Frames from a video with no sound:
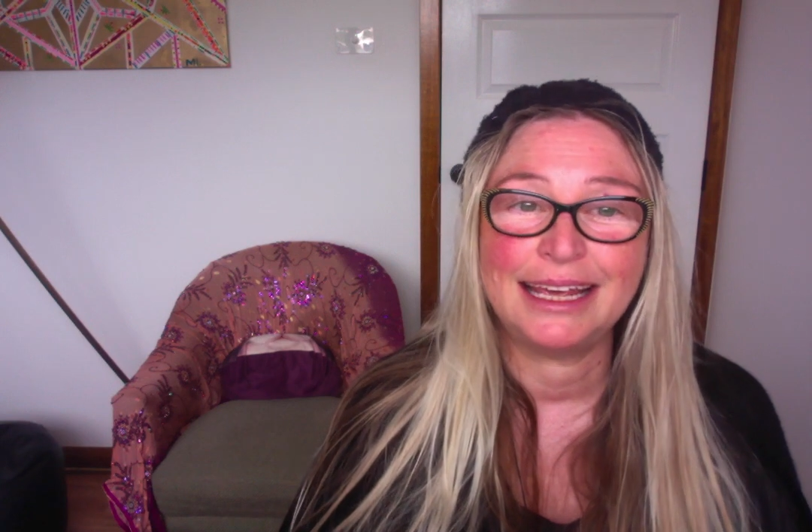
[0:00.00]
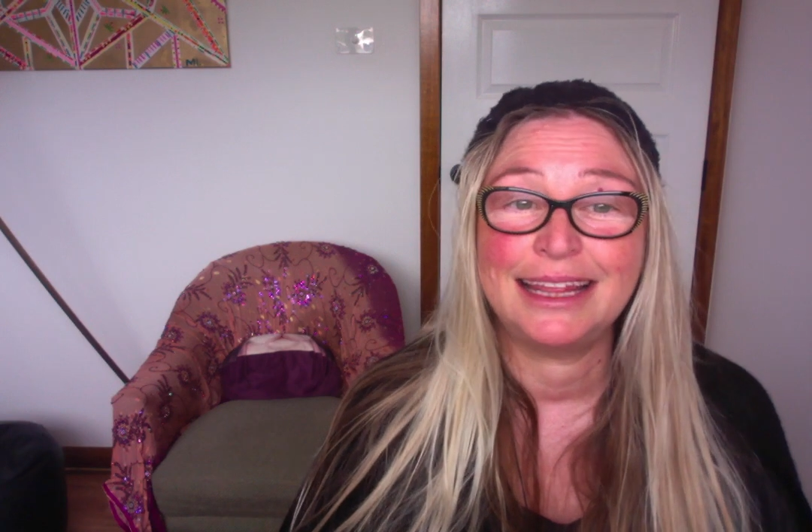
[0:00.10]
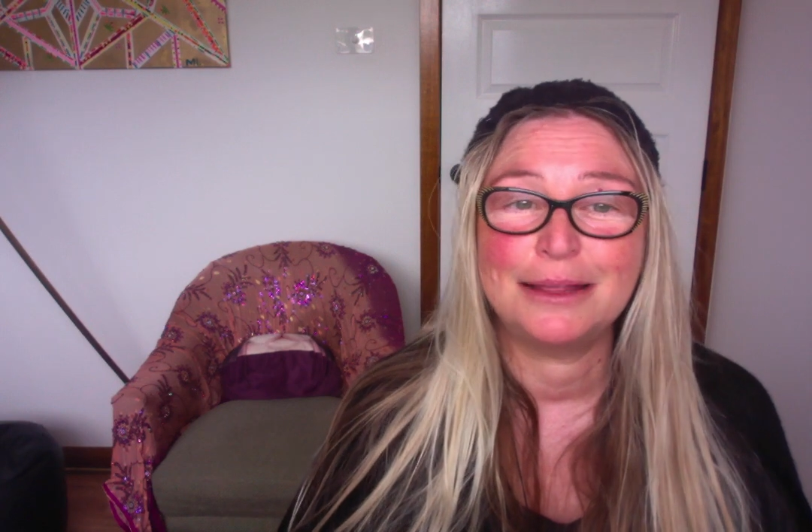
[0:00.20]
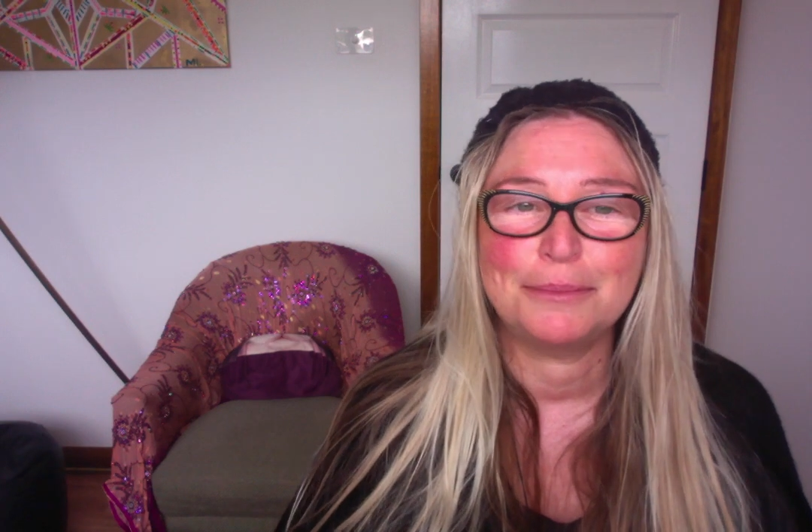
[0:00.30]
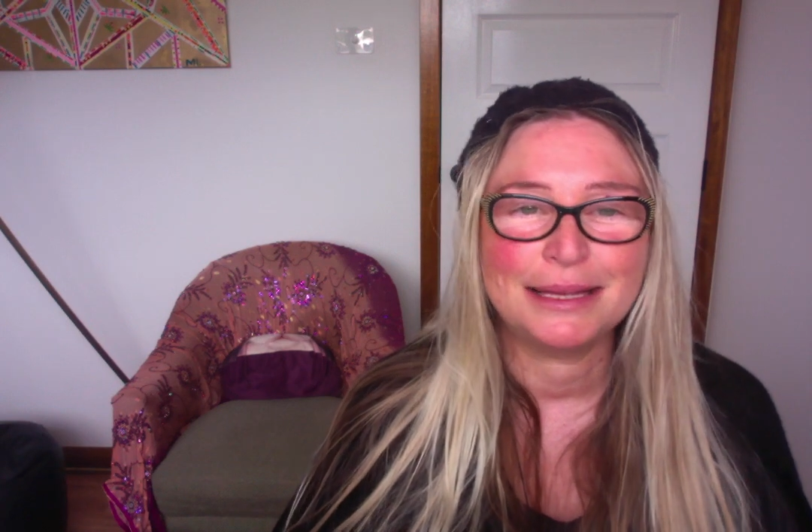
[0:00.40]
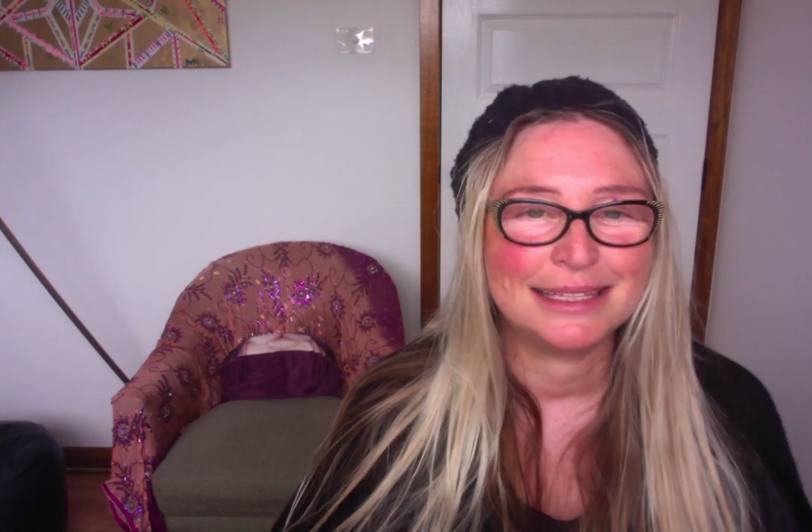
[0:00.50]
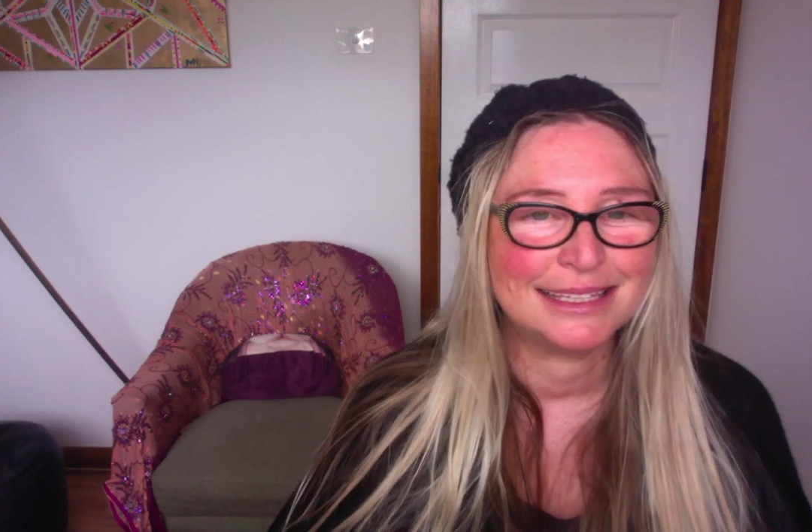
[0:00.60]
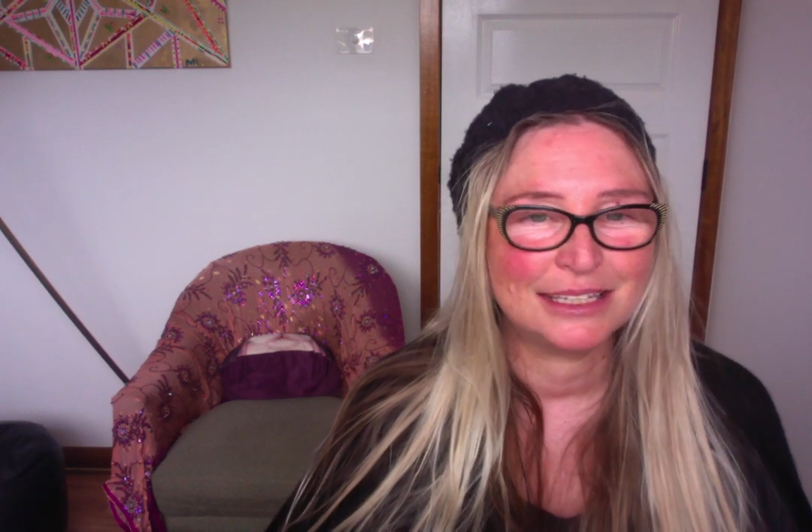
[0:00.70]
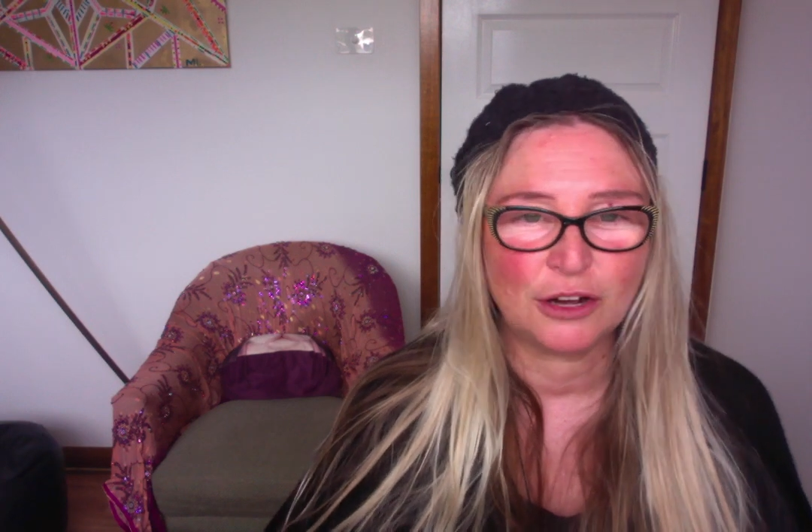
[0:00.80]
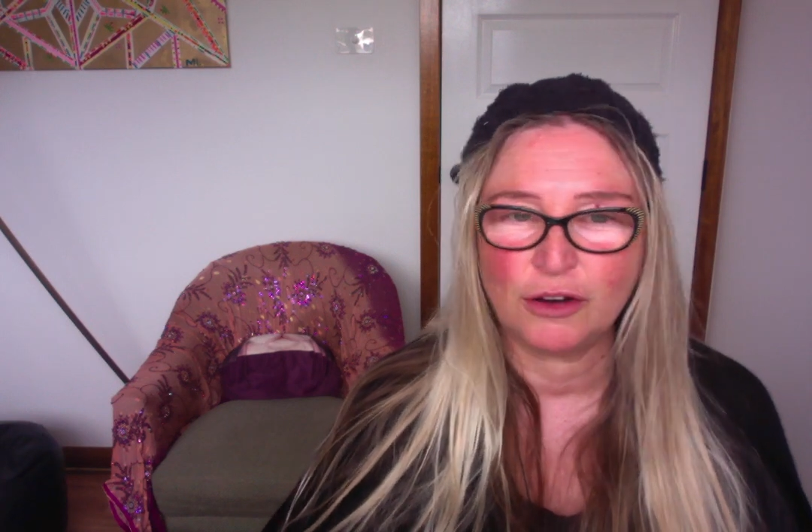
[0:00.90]
in the
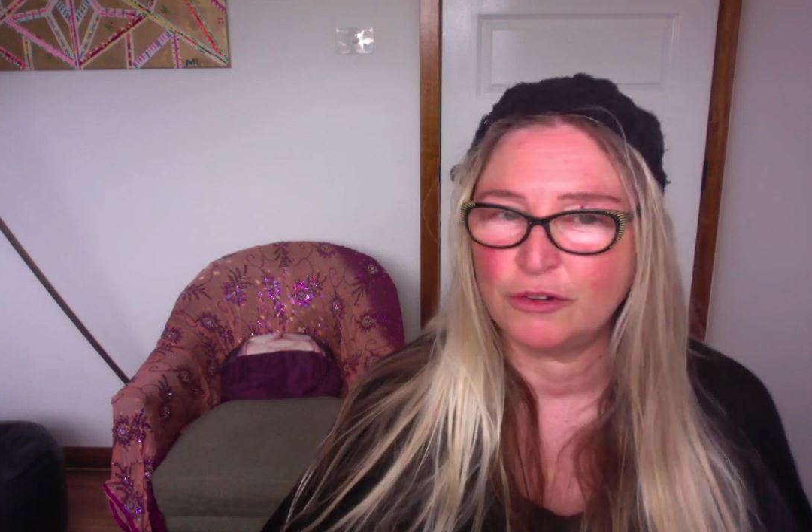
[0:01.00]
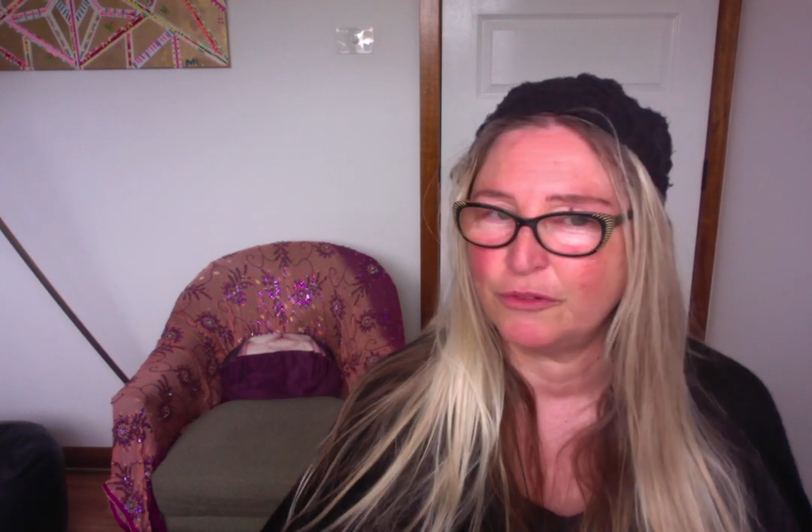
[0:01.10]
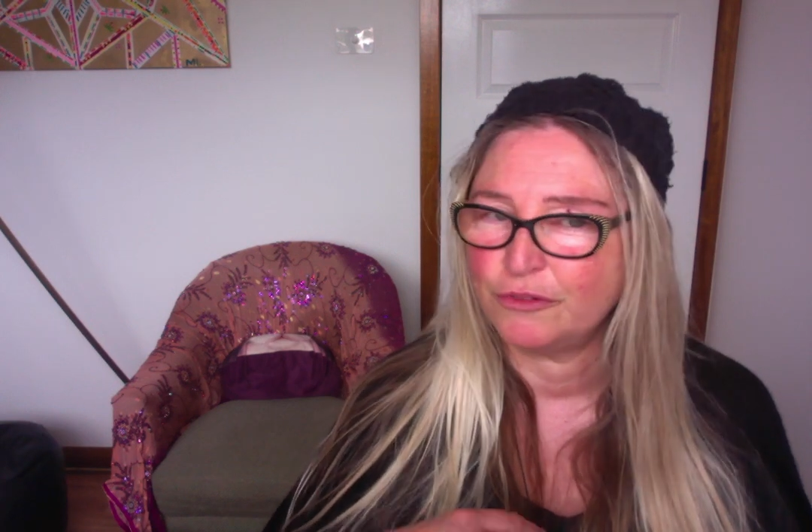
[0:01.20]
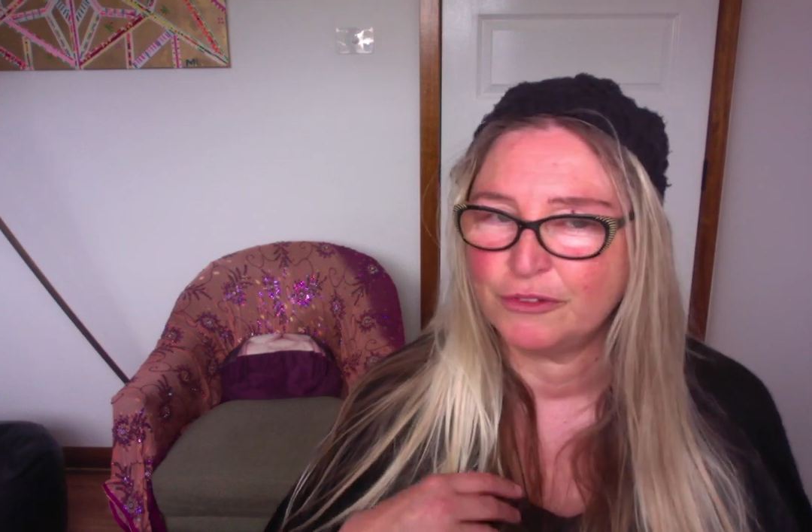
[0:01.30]
midst of